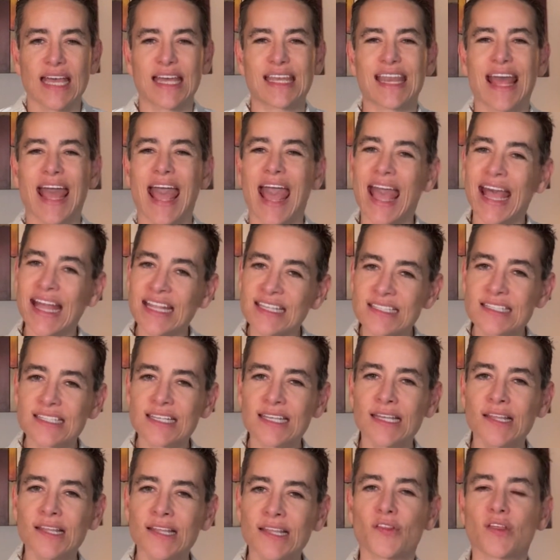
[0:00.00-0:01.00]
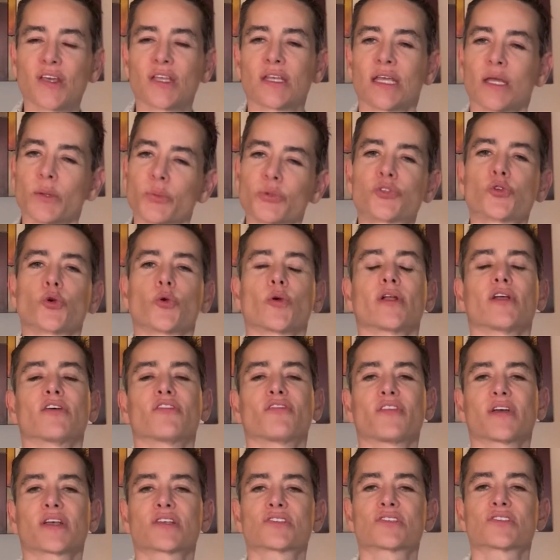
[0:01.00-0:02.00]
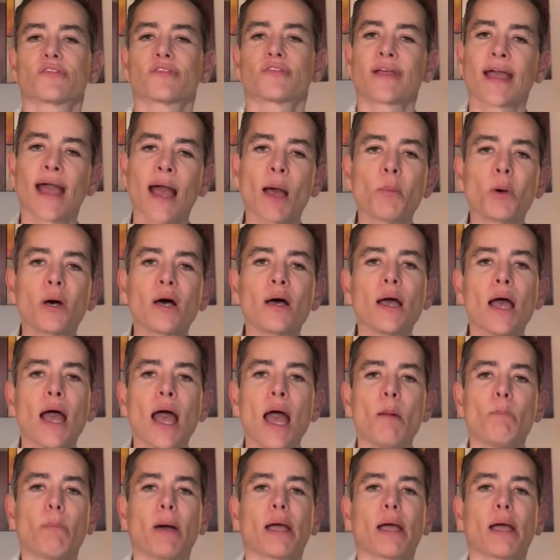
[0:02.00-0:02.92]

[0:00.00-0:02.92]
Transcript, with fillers: enhancing the inhibitory effects of GABA